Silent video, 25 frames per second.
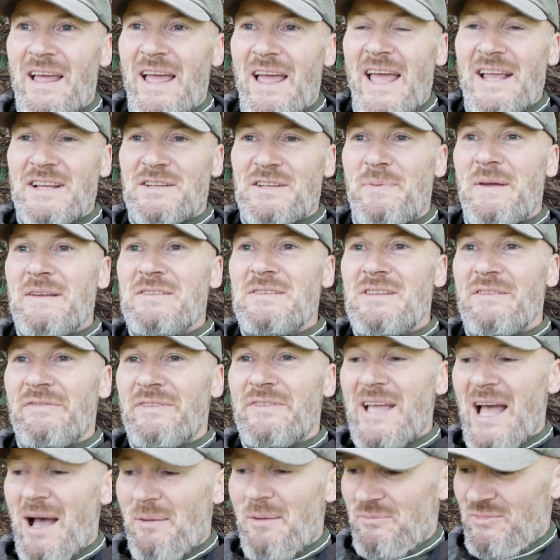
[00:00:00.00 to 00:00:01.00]

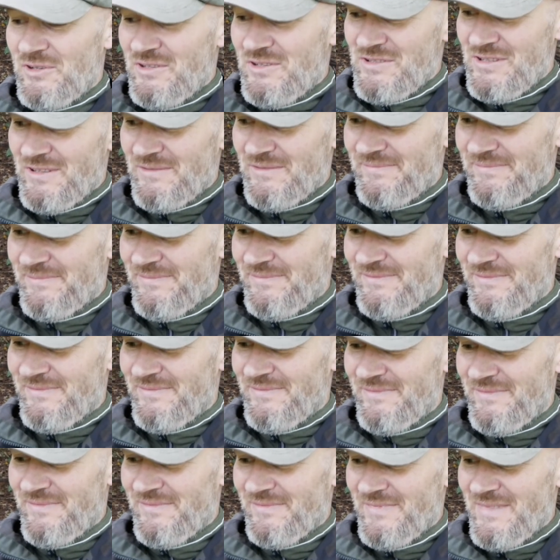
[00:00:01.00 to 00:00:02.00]
expensive cameras,
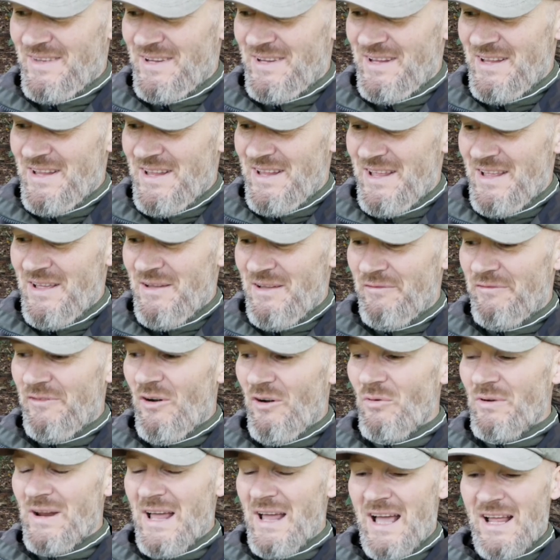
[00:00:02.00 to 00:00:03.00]

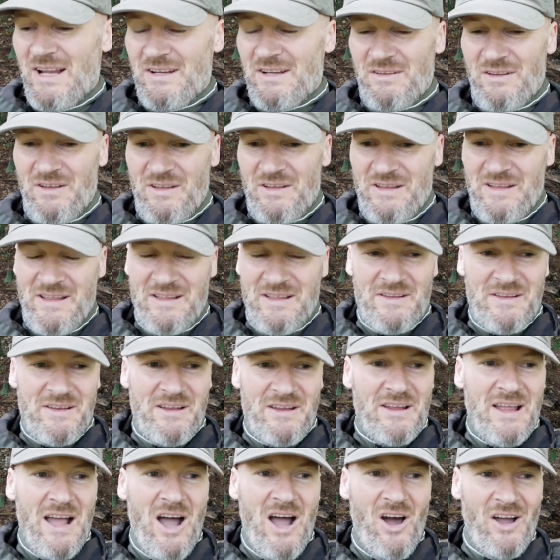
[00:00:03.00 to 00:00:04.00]
fold out
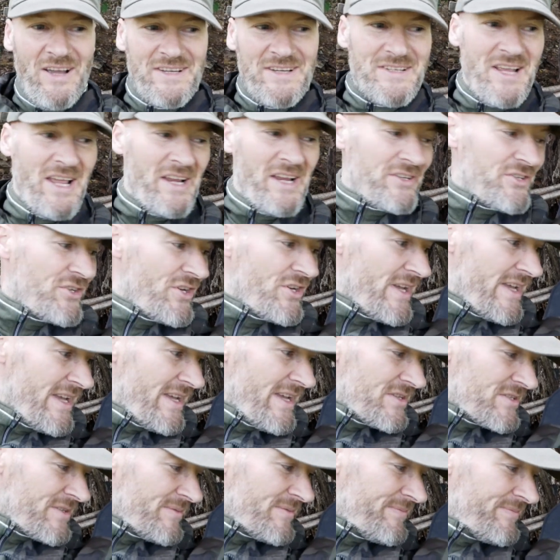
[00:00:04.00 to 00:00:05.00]
high-tech
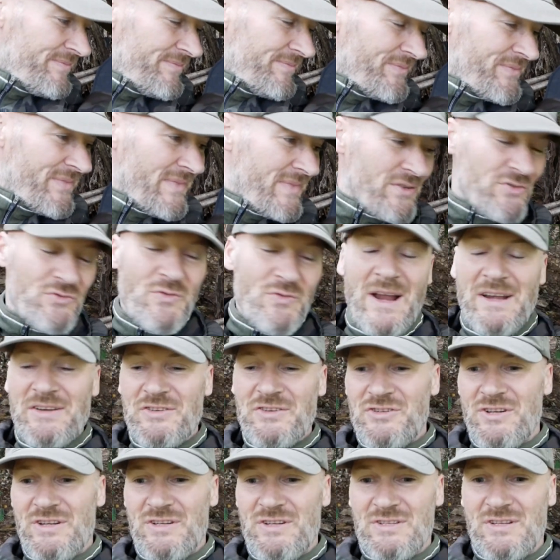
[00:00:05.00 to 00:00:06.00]
chairs,
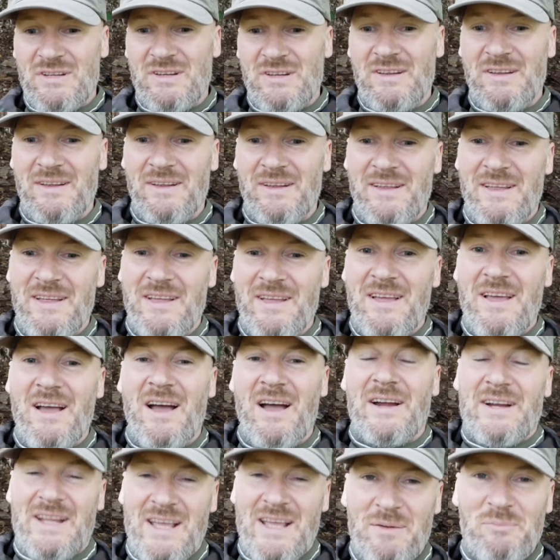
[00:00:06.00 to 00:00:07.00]
Trangias,
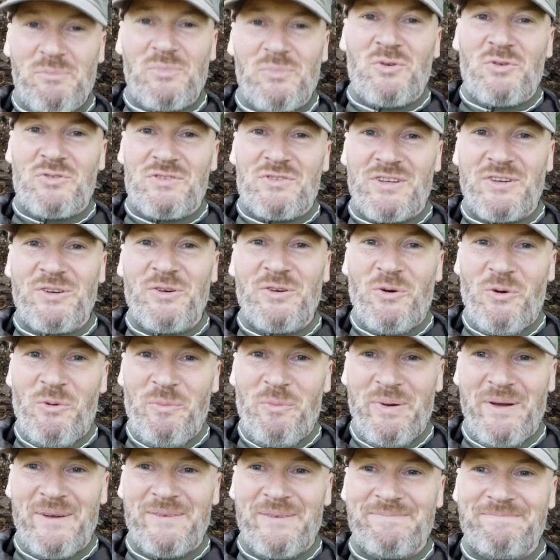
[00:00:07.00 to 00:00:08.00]
and I haven't brought a cup.
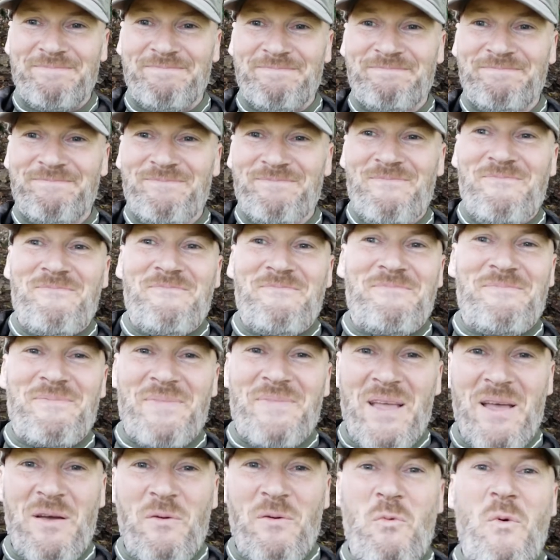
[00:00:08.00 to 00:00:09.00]

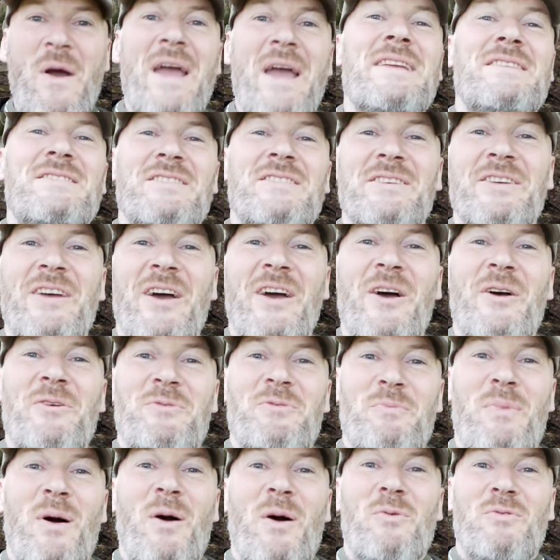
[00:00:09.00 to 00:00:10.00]
Way to go,
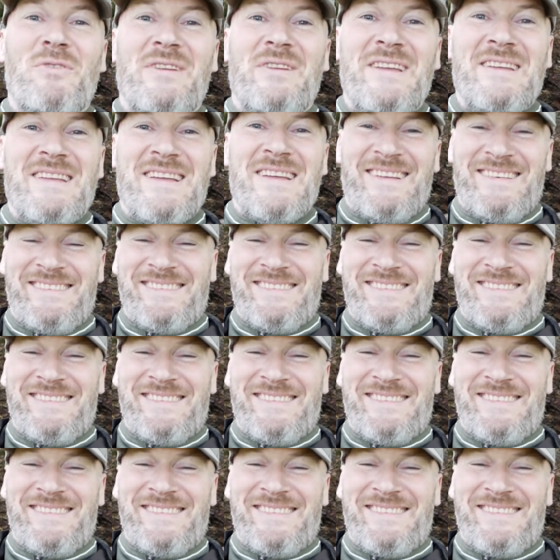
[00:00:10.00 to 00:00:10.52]
Baldy.